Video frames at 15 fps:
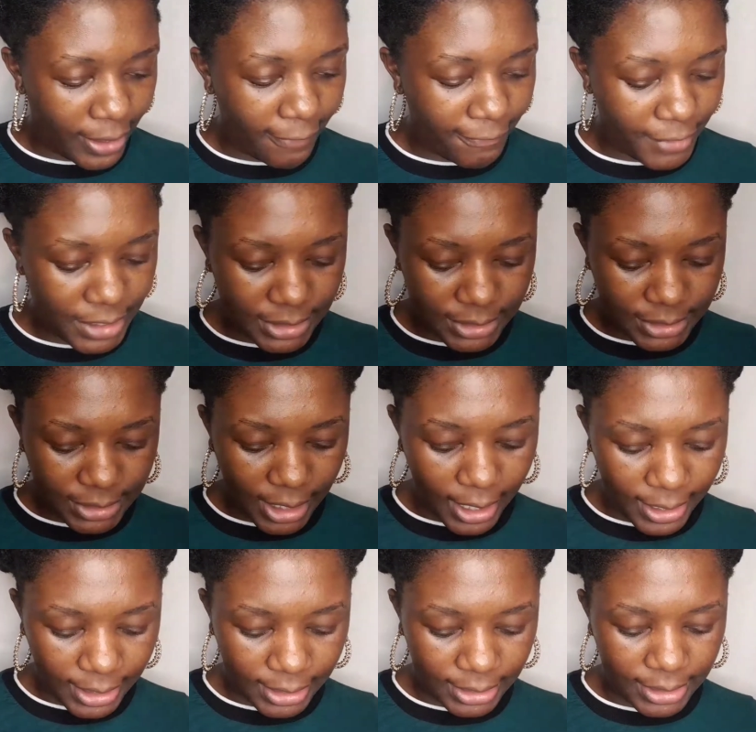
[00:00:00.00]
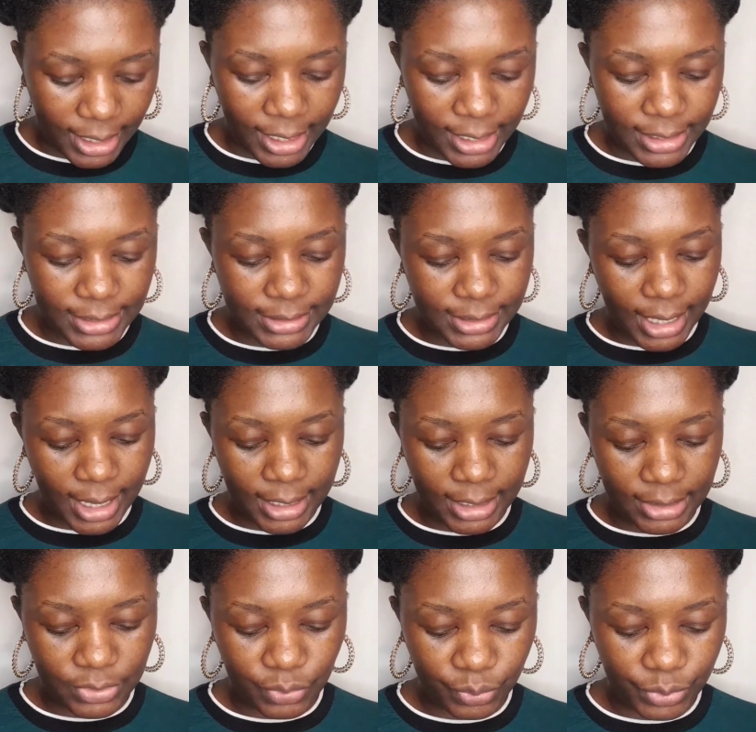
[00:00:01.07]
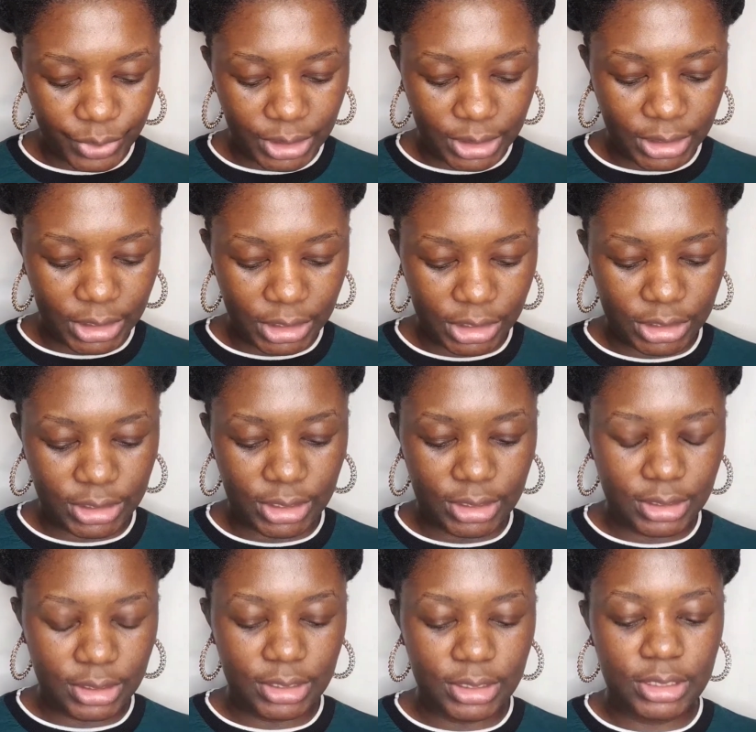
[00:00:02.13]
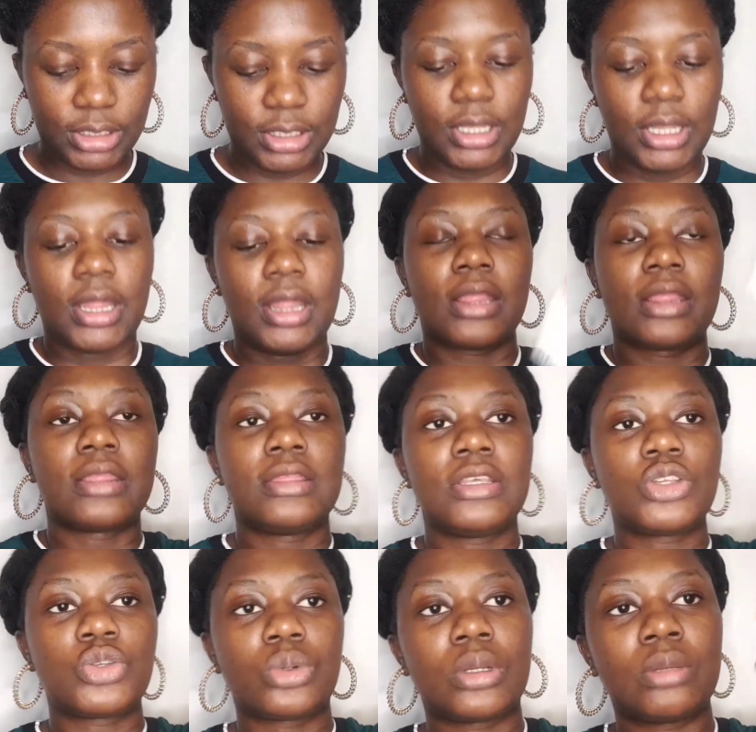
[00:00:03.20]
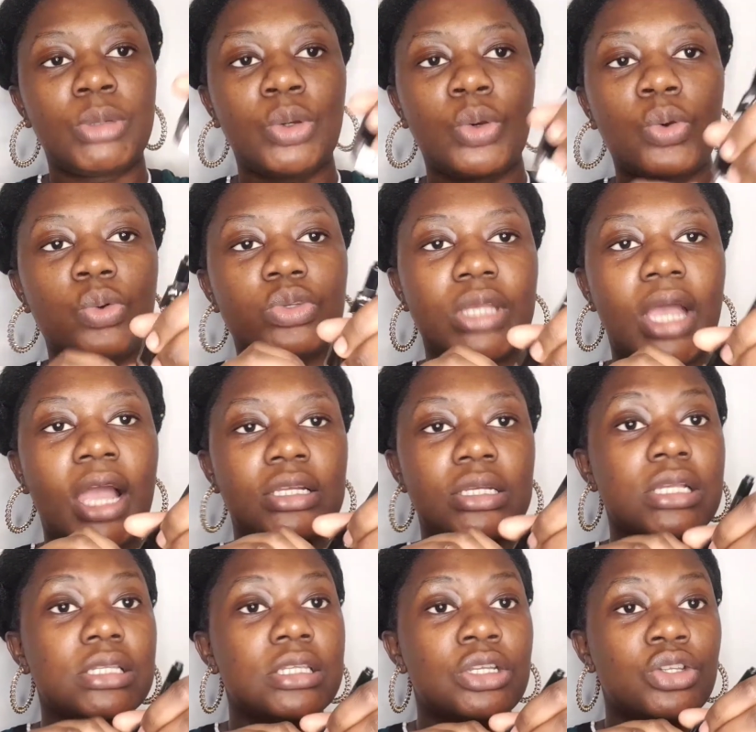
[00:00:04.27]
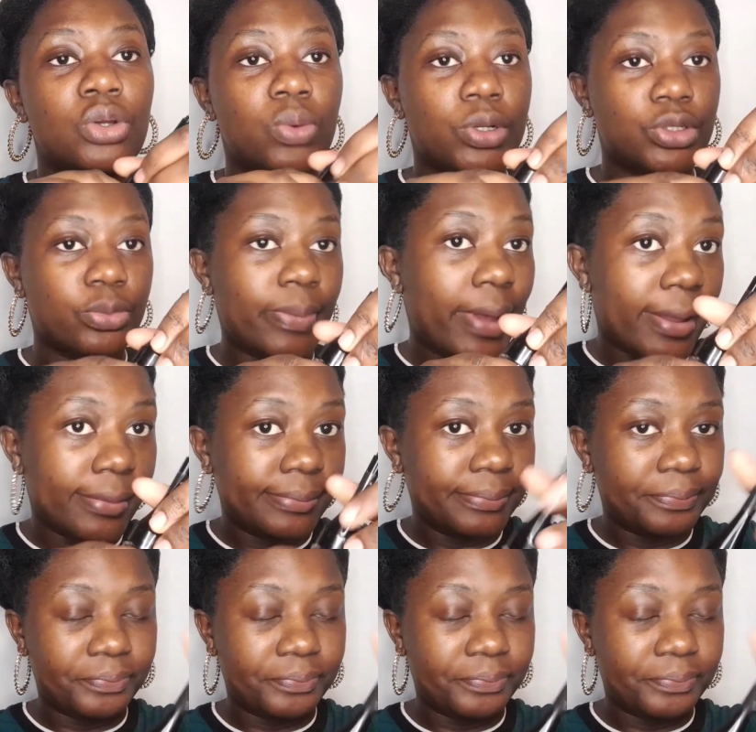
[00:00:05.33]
I first started, I started with this one because I just didn't know what to buy.